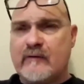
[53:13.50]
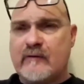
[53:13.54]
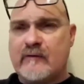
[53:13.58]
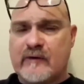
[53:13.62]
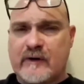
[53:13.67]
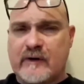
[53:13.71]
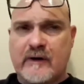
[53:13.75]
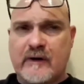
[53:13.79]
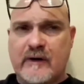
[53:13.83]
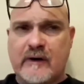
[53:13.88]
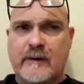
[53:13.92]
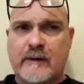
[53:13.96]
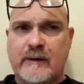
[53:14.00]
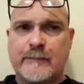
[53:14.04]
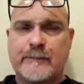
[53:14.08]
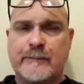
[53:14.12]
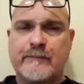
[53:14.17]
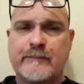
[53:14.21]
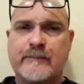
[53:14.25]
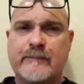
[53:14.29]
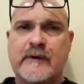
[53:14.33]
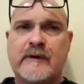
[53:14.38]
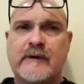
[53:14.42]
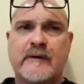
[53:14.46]
and how we
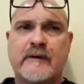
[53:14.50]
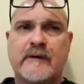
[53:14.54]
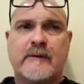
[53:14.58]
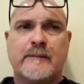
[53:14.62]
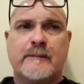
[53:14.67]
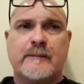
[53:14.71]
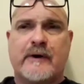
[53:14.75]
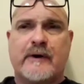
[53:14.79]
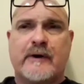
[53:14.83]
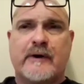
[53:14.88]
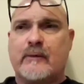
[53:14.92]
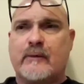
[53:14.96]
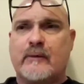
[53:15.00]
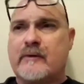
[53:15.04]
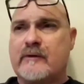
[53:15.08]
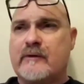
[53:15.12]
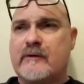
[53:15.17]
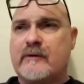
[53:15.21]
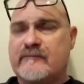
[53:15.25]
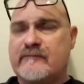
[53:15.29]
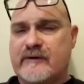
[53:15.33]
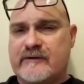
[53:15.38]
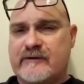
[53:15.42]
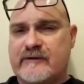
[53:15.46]
overcome
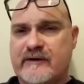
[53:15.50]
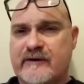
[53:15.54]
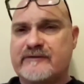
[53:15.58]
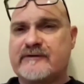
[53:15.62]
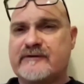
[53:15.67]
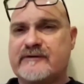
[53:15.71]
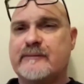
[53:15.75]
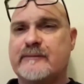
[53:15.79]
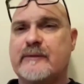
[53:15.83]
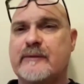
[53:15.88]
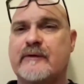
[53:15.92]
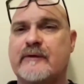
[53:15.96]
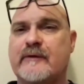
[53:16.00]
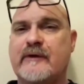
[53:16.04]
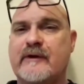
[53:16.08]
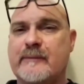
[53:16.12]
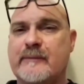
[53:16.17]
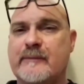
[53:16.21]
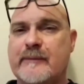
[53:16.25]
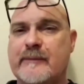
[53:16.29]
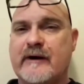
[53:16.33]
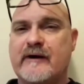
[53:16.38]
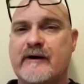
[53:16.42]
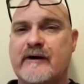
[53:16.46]
by the word of our
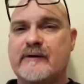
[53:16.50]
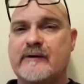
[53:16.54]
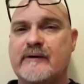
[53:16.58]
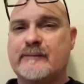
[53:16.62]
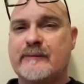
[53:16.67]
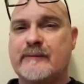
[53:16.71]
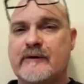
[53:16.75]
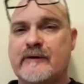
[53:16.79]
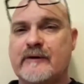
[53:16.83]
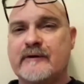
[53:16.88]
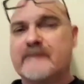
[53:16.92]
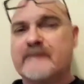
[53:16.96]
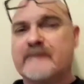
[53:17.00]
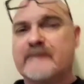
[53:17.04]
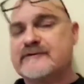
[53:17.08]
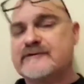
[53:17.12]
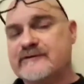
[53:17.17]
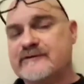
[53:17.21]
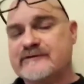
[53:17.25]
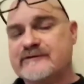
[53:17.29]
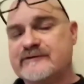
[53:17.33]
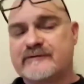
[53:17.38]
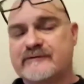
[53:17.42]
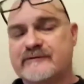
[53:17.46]
testimony and the power of
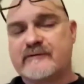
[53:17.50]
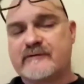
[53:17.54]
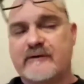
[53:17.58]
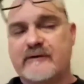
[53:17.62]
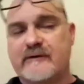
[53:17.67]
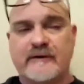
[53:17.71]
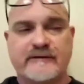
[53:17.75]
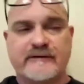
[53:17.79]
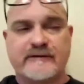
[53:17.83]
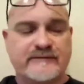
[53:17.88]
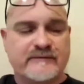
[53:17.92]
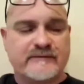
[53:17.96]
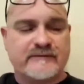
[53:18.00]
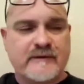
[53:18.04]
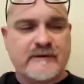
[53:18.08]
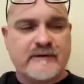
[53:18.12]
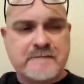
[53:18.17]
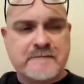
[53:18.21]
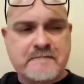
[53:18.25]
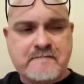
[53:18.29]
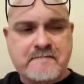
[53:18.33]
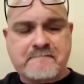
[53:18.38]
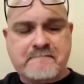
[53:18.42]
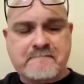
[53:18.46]
the blood of Jesus
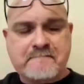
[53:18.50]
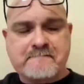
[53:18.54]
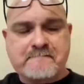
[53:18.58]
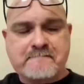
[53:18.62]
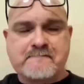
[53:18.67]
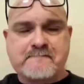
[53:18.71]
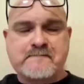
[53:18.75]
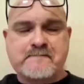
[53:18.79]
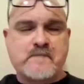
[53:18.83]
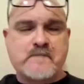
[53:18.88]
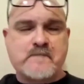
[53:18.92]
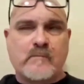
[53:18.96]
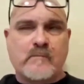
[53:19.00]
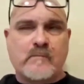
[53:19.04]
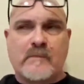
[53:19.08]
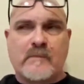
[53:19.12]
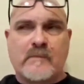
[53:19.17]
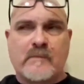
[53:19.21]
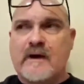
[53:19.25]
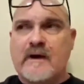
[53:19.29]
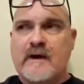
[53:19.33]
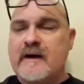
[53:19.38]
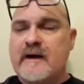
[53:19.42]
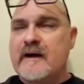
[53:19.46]
Christ.
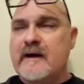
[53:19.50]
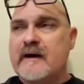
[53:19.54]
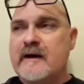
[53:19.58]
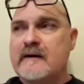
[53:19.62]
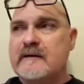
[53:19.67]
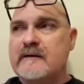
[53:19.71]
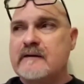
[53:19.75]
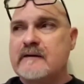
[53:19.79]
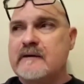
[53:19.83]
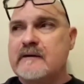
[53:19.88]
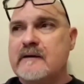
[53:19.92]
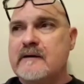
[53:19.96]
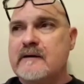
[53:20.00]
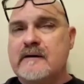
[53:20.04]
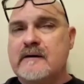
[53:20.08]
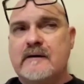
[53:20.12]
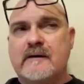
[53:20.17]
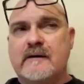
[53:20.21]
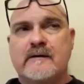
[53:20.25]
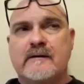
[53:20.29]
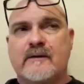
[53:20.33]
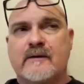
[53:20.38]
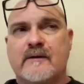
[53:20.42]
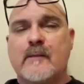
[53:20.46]

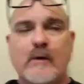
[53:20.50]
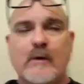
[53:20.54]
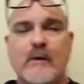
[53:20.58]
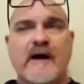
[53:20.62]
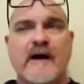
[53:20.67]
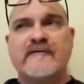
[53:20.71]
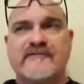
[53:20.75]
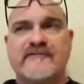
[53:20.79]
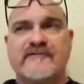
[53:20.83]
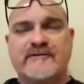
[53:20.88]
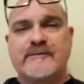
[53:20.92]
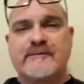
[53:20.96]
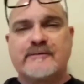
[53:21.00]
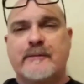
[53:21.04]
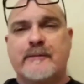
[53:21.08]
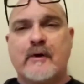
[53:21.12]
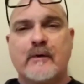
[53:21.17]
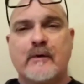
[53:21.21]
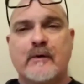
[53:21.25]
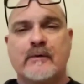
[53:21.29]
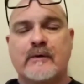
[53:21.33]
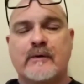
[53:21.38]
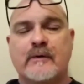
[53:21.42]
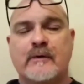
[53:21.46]
And the
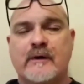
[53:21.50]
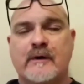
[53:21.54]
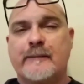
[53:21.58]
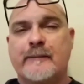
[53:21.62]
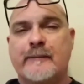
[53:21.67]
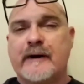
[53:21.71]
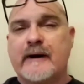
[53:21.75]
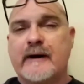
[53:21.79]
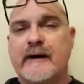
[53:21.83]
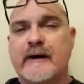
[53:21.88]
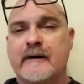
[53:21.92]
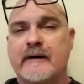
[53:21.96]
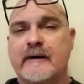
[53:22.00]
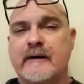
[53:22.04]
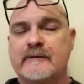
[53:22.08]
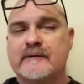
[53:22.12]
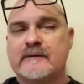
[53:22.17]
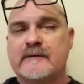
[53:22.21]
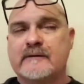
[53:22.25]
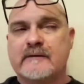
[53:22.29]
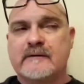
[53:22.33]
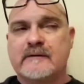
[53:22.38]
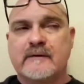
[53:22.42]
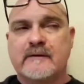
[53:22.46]
more I've
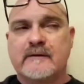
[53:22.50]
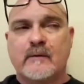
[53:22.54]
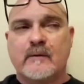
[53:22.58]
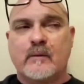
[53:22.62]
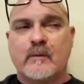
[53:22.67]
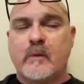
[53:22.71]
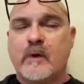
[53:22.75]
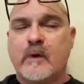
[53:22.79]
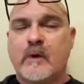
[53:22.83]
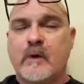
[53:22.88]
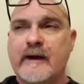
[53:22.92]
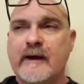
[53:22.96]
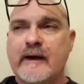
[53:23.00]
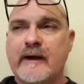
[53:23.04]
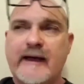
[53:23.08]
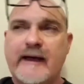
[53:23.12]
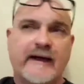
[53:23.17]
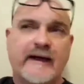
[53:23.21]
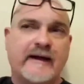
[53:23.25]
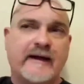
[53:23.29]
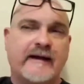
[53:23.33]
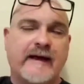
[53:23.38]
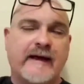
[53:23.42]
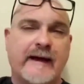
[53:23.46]
spoke about
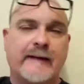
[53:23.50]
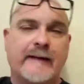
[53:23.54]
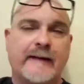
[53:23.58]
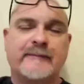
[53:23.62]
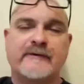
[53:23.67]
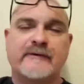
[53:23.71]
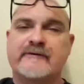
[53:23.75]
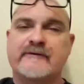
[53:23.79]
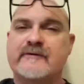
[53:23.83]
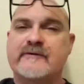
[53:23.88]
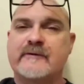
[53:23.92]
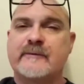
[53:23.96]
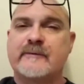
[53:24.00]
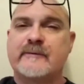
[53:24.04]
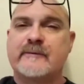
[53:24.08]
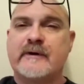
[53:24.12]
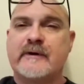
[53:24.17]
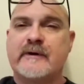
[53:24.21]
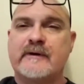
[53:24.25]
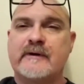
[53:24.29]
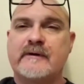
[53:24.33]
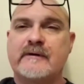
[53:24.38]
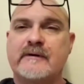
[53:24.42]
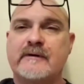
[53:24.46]
what had
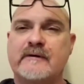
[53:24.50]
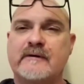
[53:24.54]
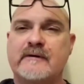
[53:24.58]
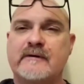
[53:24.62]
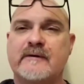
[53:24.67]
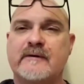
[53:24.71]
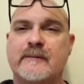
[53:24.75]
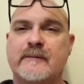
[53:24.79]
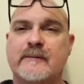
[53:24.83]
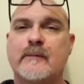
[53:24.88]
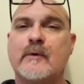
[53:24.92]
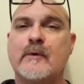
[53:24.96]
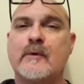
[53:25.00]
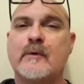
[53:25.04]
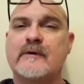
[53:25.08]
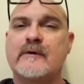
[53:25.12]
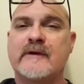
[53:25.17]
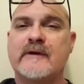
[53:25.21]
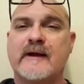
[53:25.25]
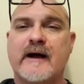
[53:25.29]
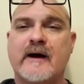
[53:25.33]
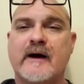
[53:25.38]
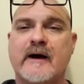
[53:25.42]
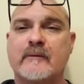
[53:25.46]
happened to me,
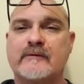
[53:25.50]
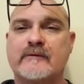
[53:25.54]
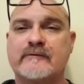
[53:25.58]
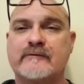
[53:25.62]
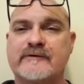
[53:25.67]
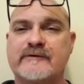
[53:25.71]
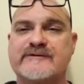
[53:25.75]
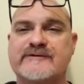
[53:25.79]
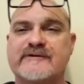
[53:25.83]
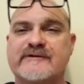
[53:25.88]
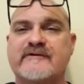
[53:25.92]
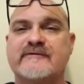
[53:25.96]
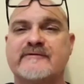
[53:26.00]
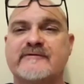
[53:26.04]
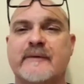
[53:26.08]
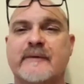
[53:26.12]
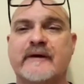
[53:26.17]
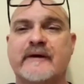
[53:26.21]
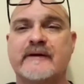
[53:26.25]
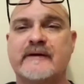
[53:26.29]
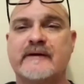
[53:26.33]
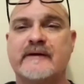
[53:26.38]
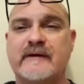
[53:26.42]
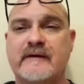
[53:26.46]
the more that I
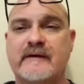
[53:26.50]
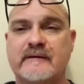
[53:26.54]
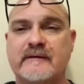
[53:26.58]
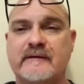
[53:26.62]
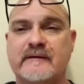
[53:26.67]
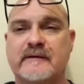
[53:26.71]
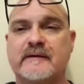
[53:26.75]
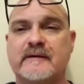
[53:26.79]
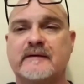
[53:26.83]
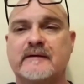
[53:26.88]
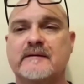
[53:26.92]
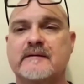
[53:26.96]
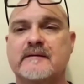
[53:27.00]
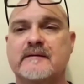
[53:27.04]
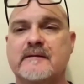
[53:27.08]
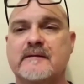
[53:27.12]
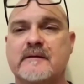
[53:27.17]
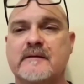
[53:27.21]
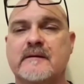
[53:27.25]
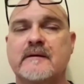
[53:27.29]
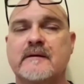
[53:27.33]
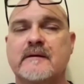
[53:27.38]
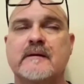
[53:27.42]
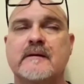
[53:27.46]
would receive my
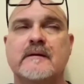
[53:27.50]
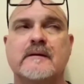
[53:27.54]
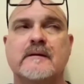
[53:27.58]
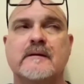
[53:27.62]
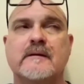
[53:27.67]
healing,